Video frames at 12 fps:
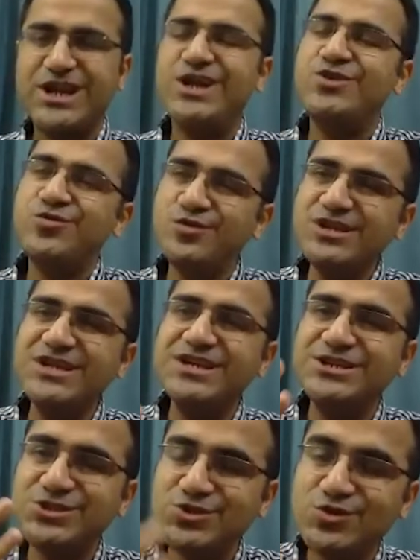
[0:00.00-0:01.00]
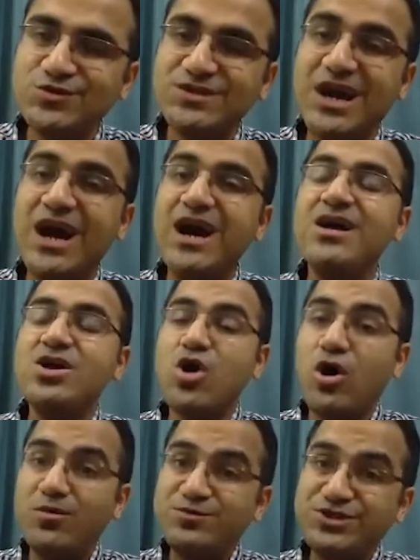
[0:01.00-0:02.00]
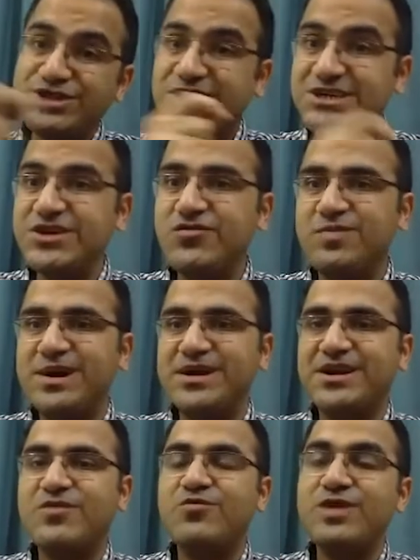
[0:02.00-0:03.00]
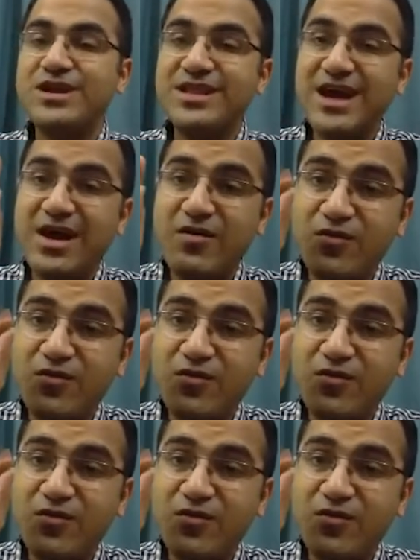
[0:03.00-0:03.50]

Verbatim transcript: And usually it shows a obstructive pattern where the